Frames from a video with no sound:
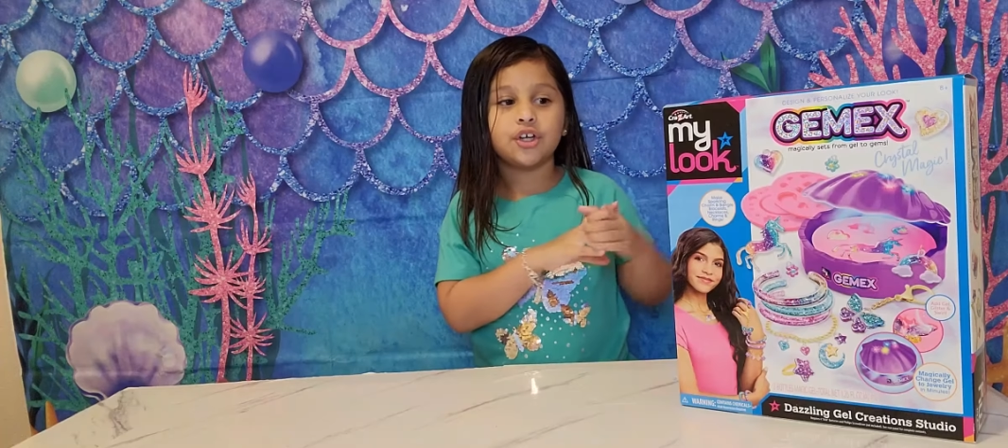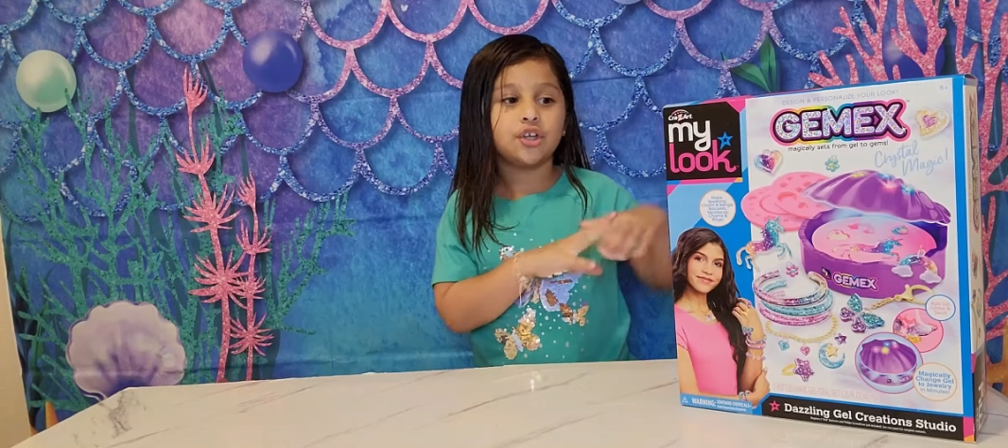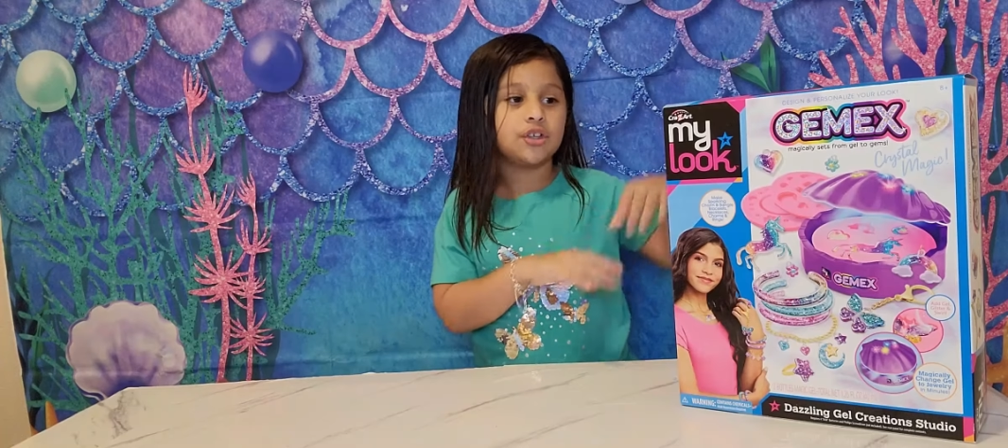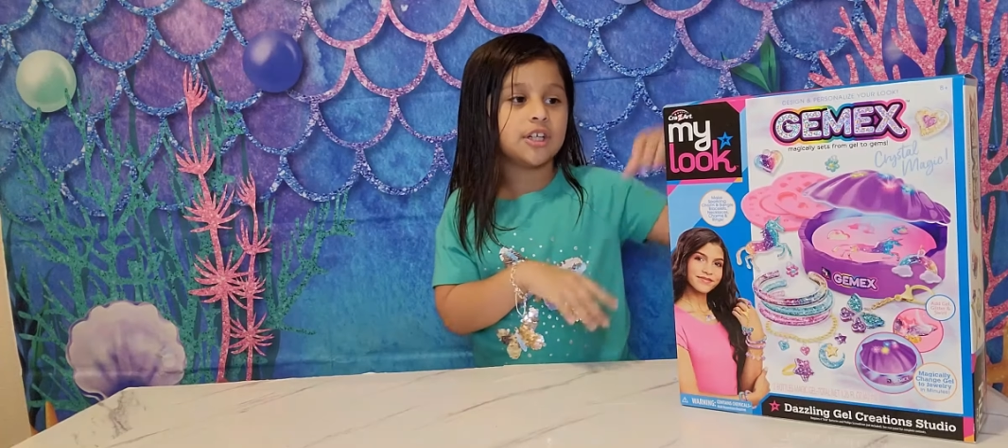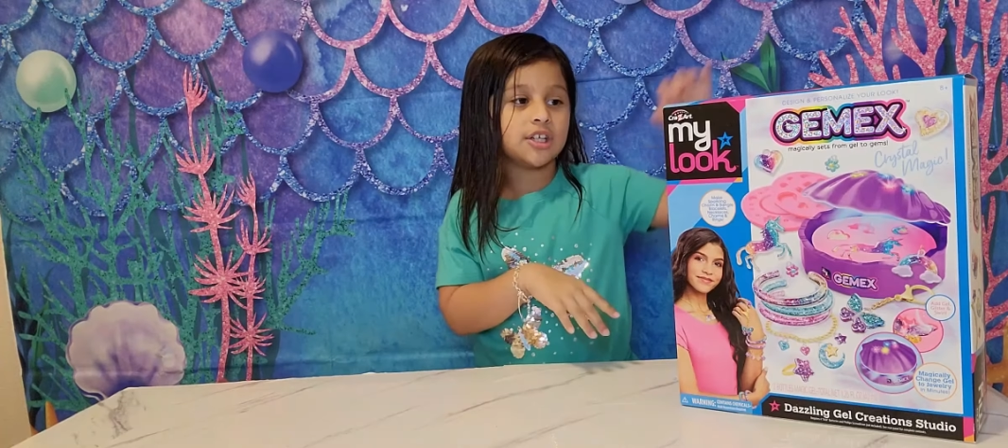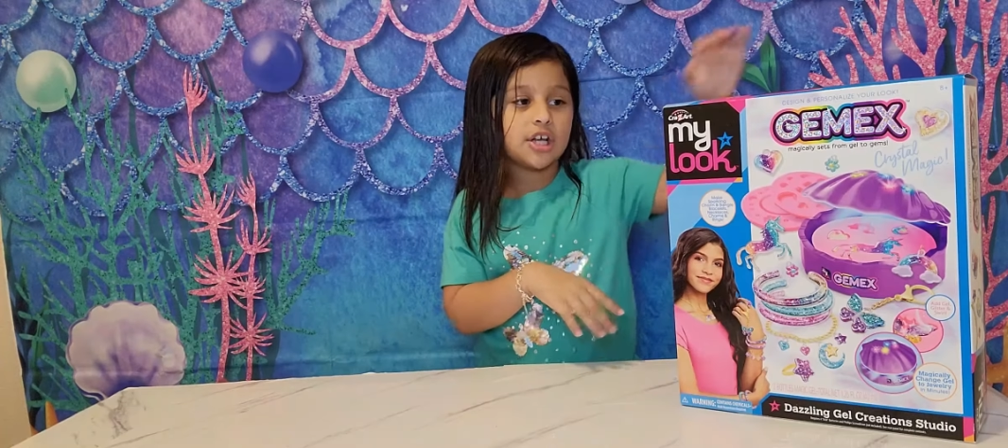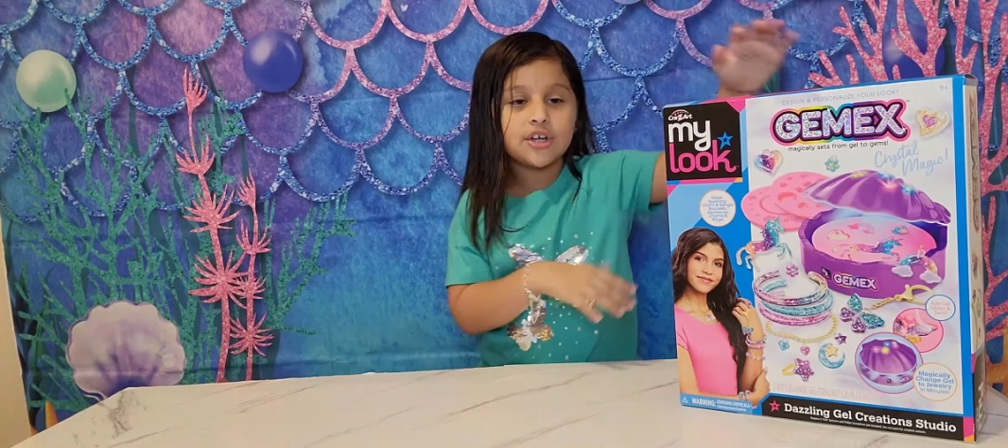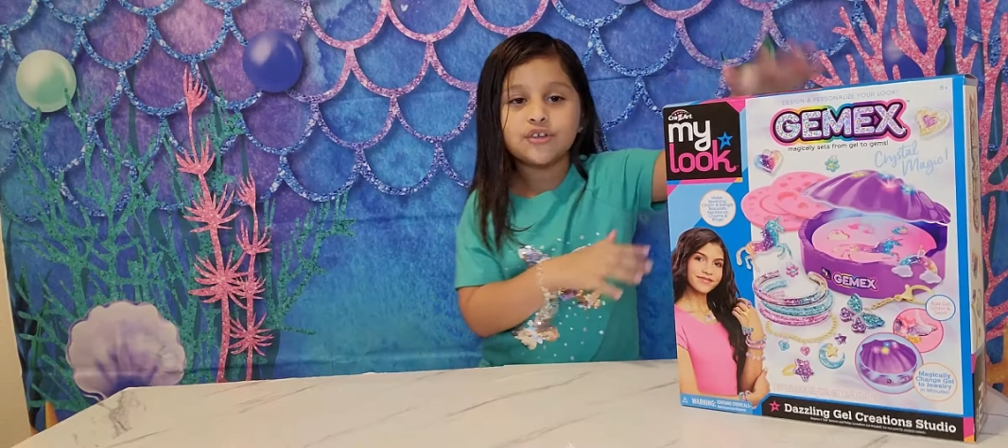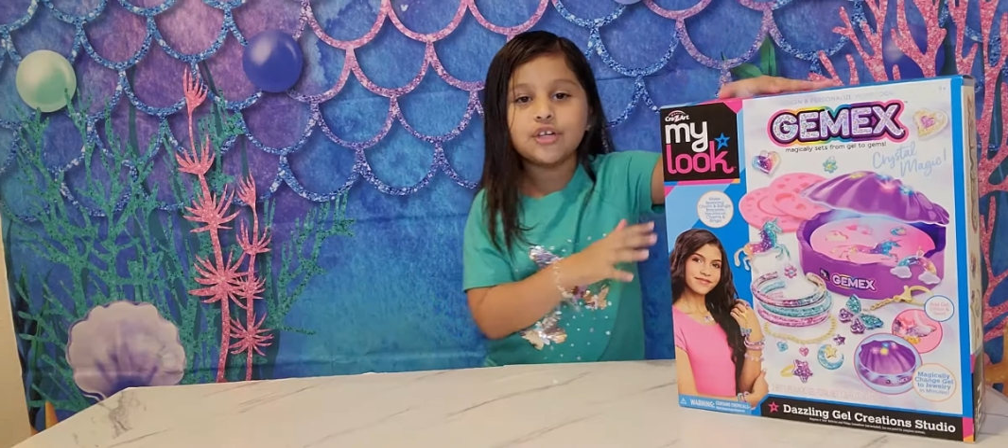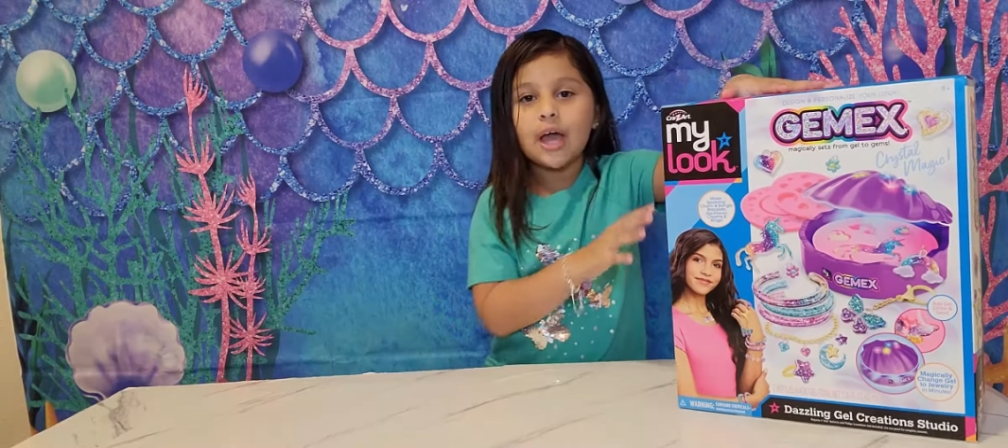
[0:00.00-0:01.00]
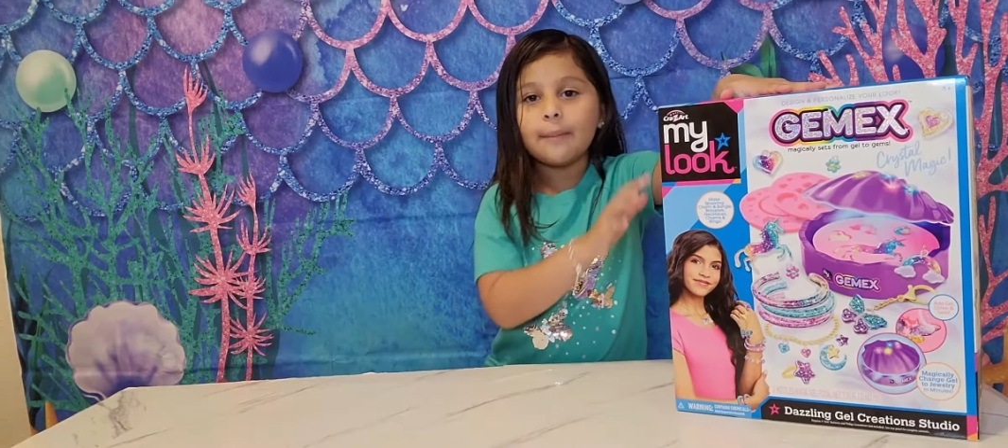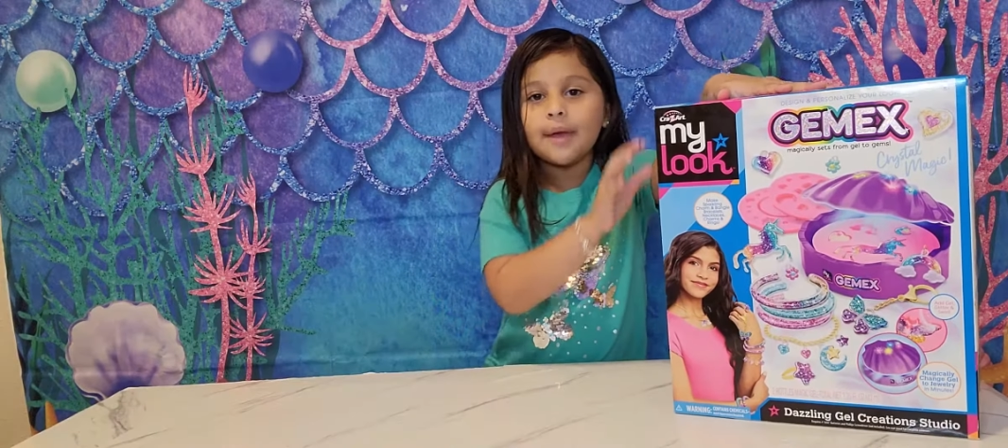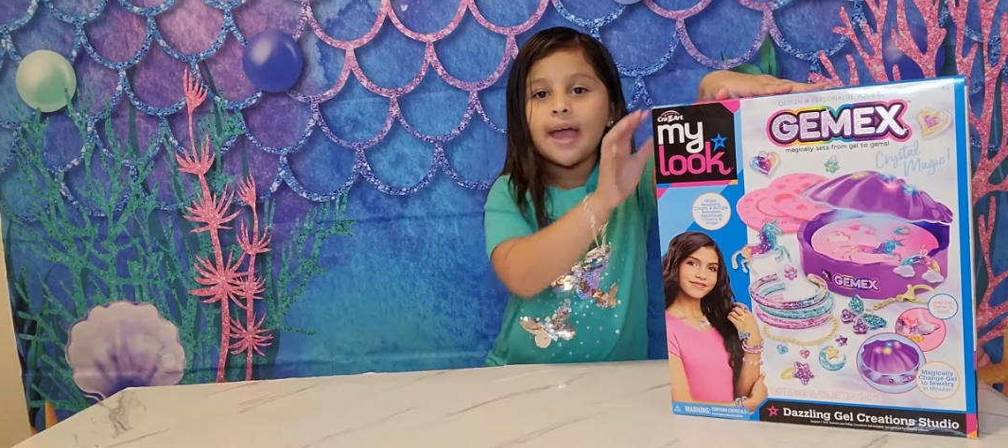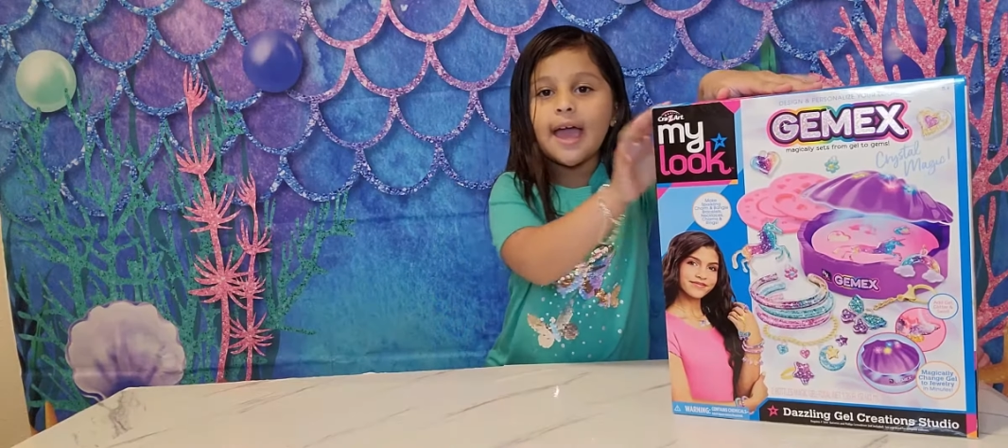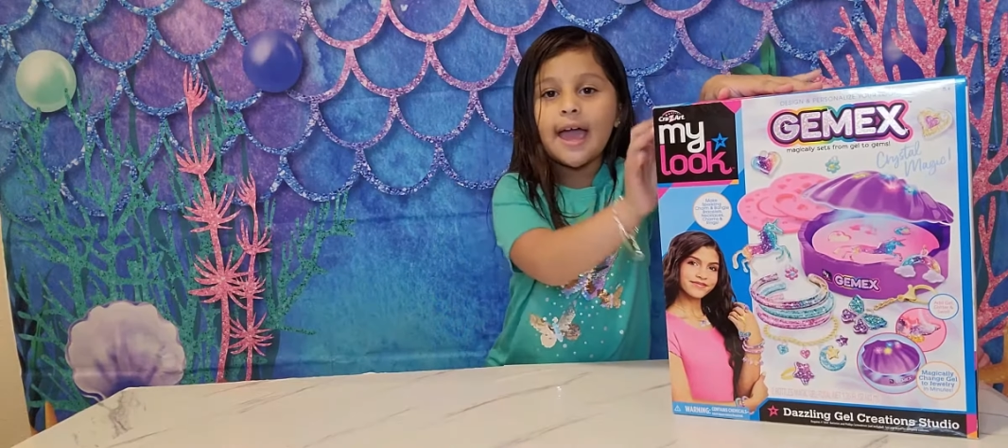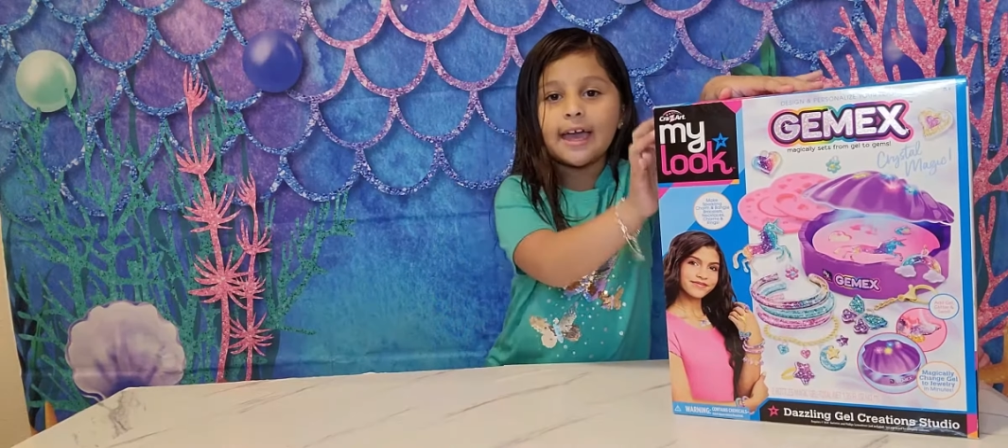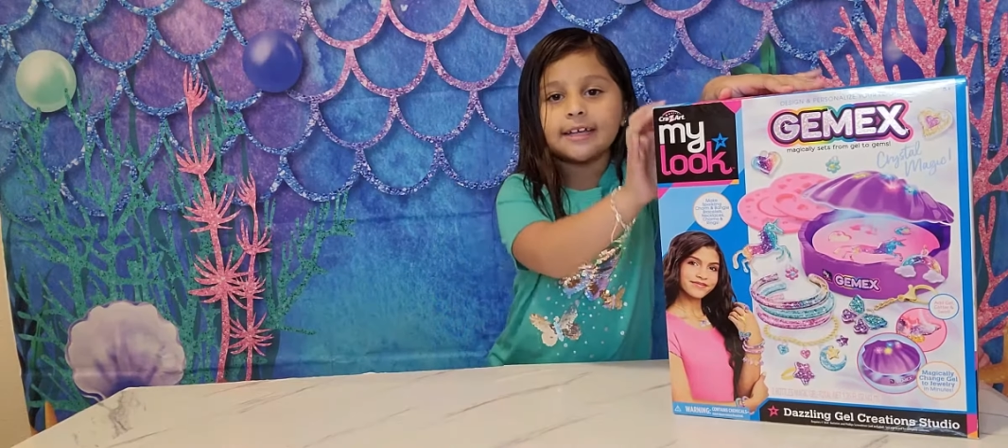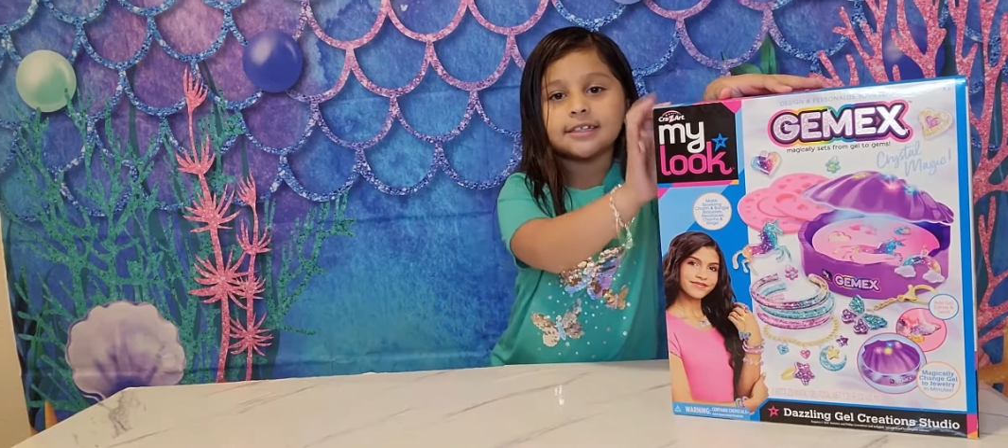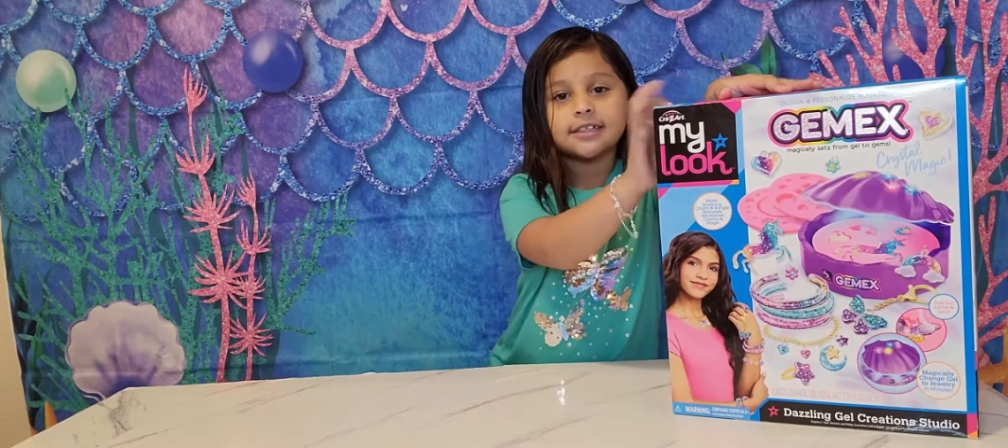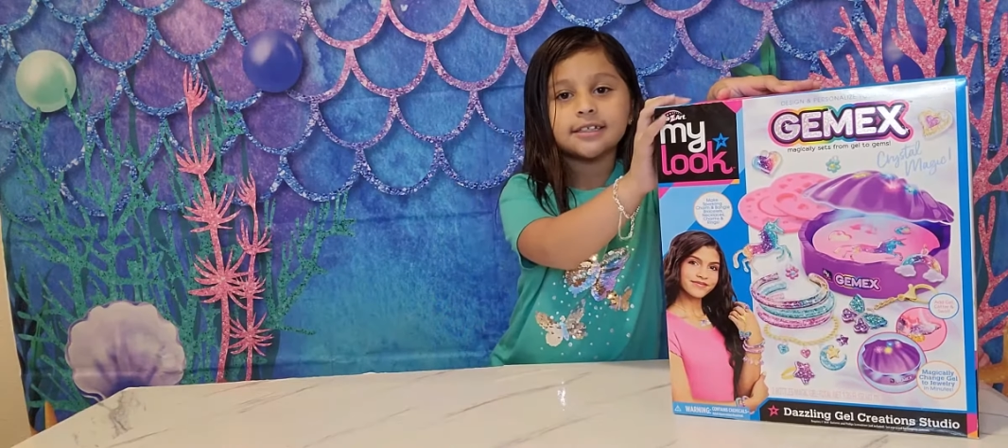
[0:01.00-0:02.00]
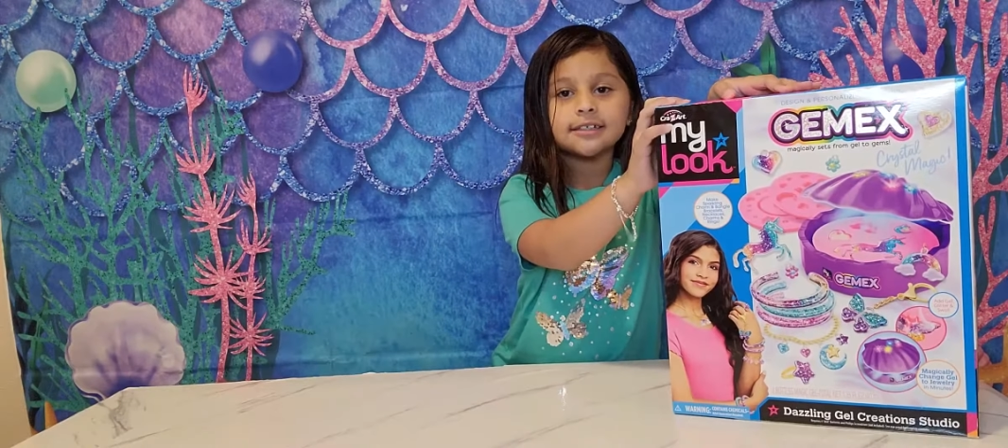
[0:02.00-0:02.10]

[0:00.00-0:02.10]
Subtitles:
to use this Gemex